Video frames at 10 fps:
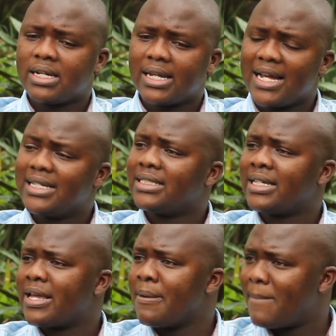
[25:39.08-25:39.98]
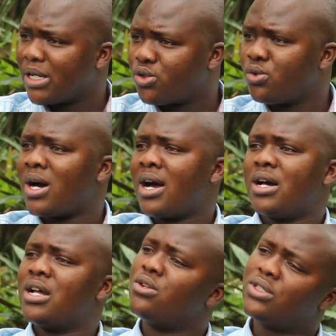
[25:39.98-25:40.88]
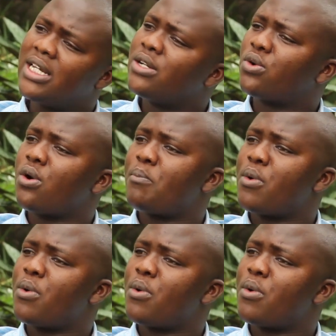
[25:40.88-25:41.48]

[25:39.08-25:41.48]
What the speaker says: grazing immature Lucerne crop.